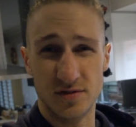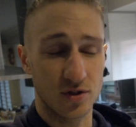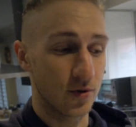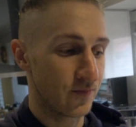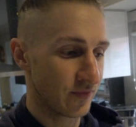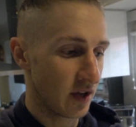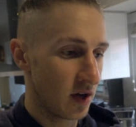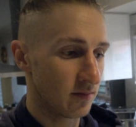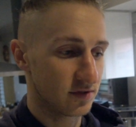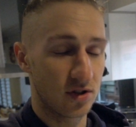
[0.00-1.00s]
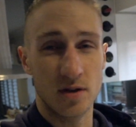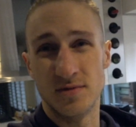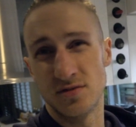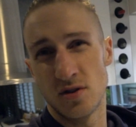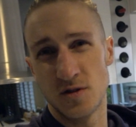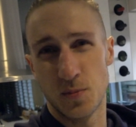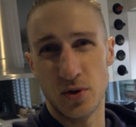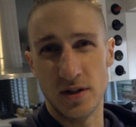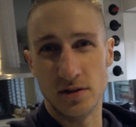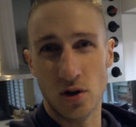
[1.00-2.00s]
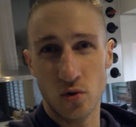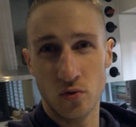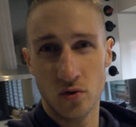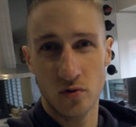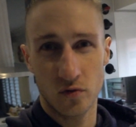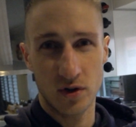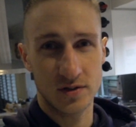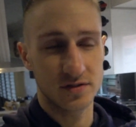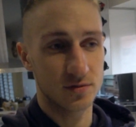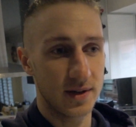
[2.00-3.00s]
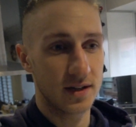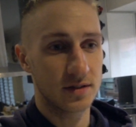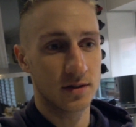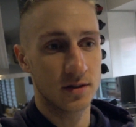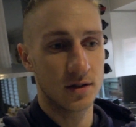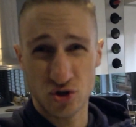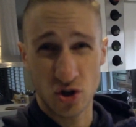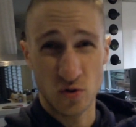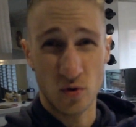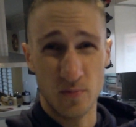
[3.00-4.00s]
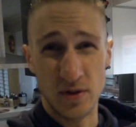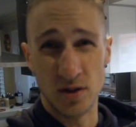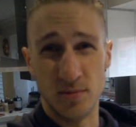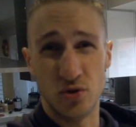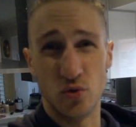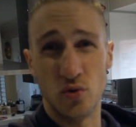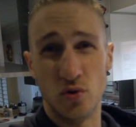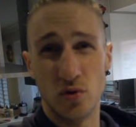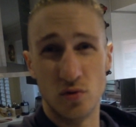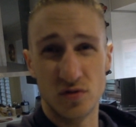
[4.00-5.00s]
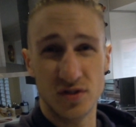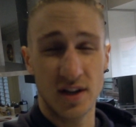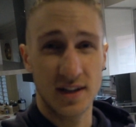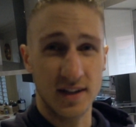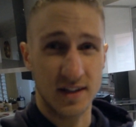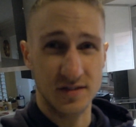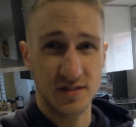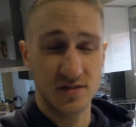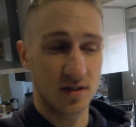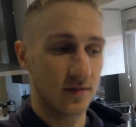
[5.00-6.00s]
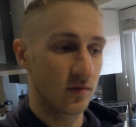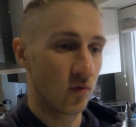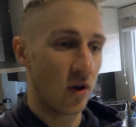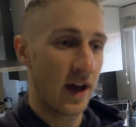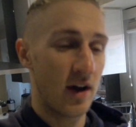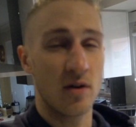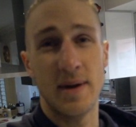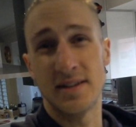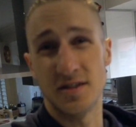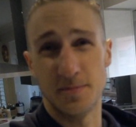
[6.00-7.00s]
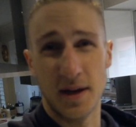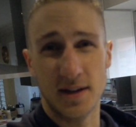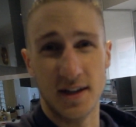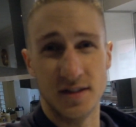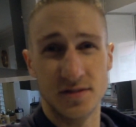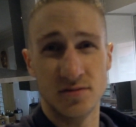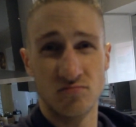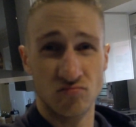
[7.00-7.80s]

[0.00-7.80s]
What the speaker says: So sodium as well, it's pretty low throughout this week. I'll show you what meal number 2 looks like and consists of, and how I make these pancakes.